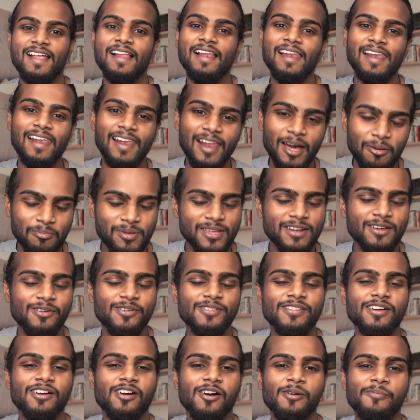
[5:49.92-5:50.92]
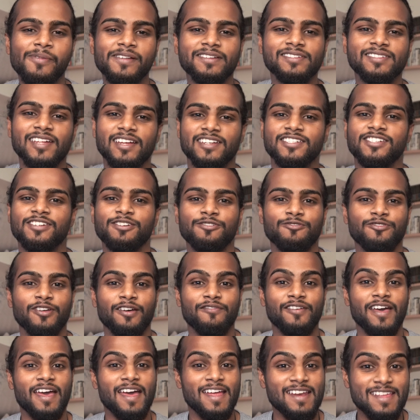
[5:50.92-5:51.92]
Let me know in the comment section if you
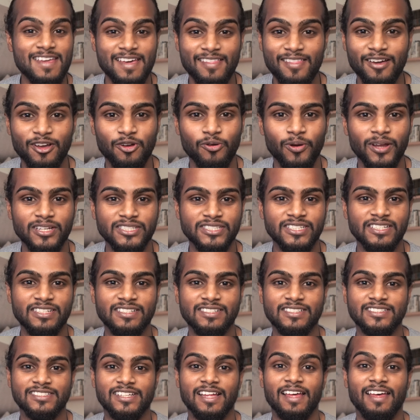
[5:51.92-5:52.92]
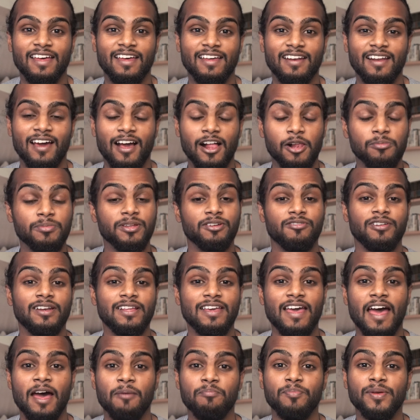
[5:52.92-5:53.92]
have any other questions, and I'll be
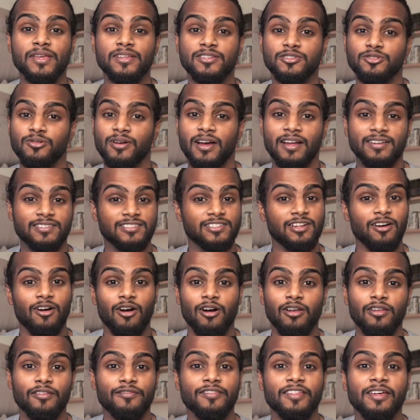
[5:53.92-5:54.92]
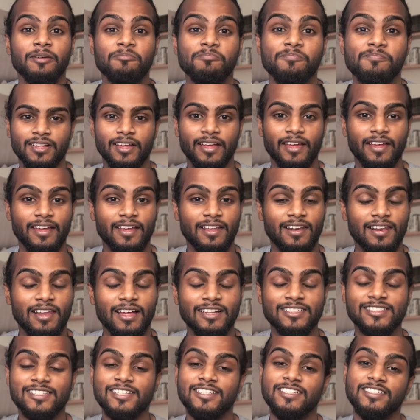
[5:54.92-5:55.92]
really happy to answer all of them. And
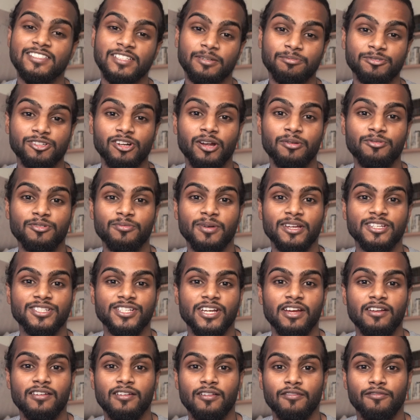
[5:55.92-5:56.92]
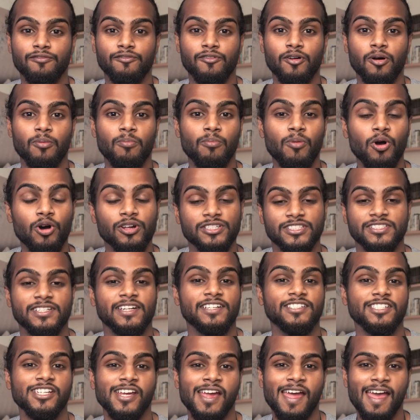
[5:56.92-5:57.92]
lastly, subscribe to my channel for more
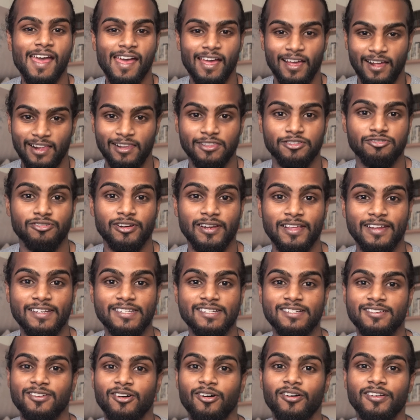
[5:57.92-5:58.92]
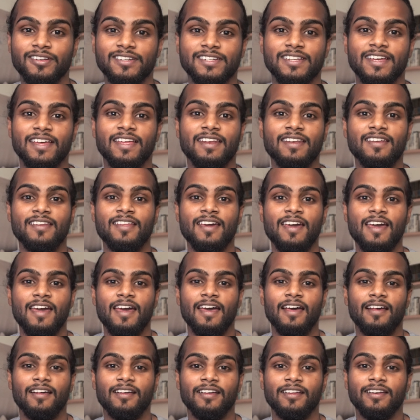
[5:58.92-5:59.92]
such health related content,
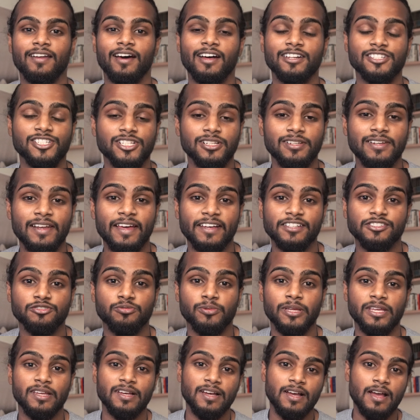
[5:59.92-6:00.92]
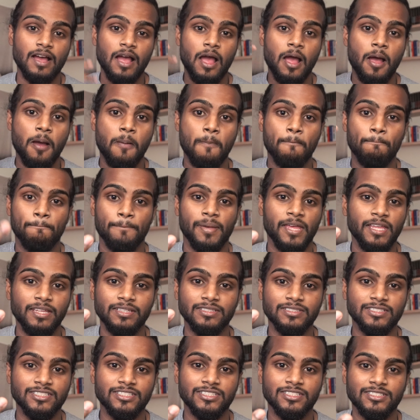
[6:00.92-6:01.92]
and until next week,
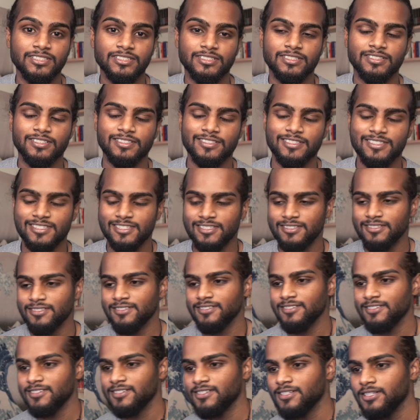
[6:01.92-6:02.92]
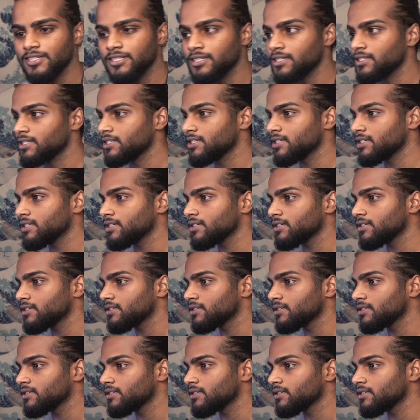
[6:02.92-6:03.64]
peace. Ta-da.